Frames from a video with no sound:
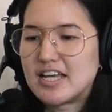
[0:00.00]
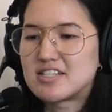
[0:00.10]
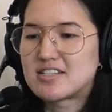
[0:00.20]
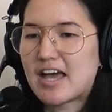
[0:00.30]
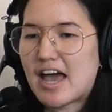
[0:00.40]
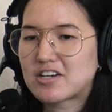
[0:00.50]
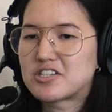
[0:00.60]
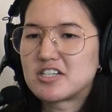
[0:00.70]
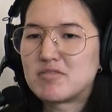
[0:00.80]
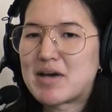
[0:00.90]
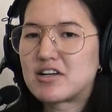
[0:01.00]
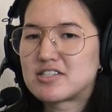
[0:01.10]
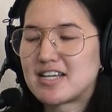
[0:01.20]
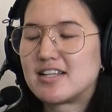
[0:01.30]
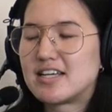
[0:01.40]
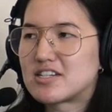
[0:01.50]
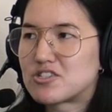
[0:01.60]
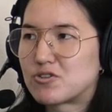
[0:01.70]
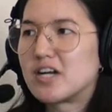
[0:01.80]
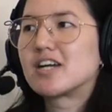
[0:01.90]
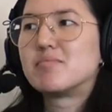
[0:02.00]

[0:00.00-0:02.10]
it's actually about telling a story,